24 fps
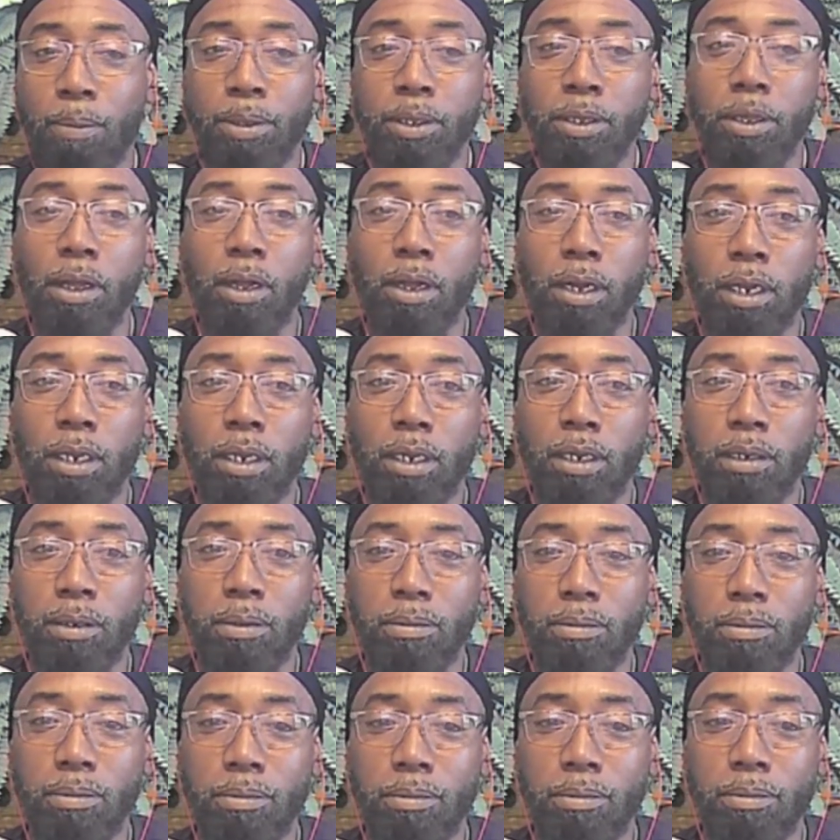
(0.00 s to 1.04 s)
is on it.
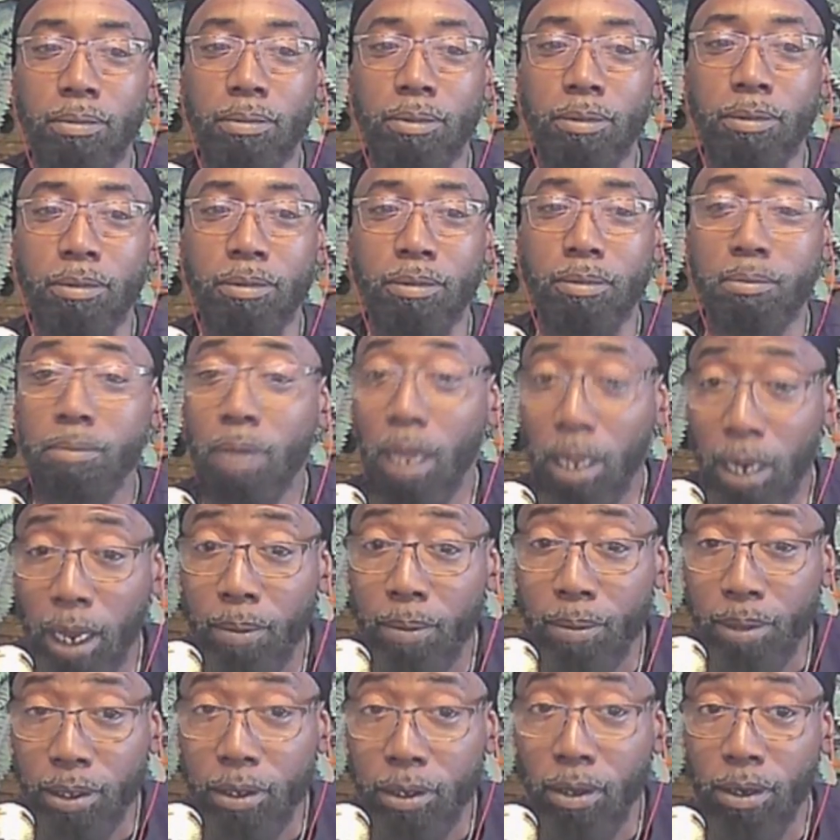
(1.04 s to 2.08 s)
My name
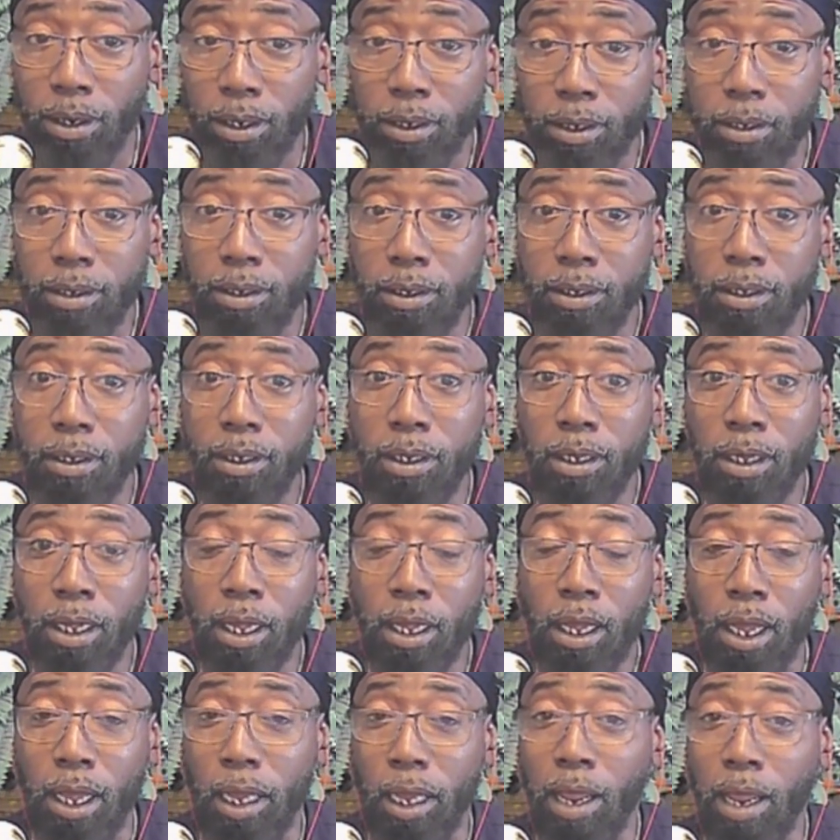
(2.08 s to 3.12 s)
is on it. And